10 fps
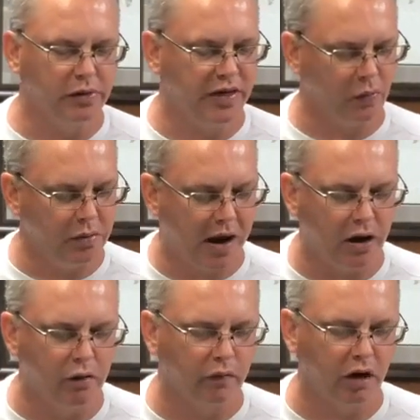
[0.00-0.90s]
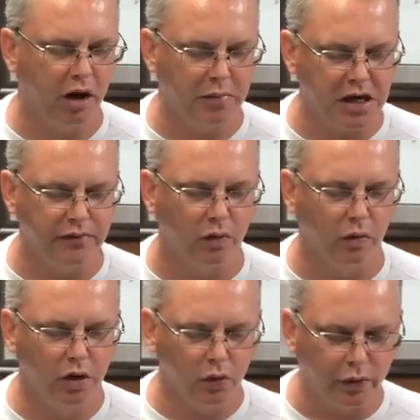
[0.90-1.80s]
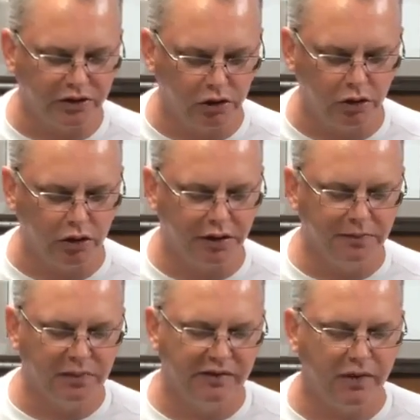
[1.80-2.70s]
but that we might overcome evil with good.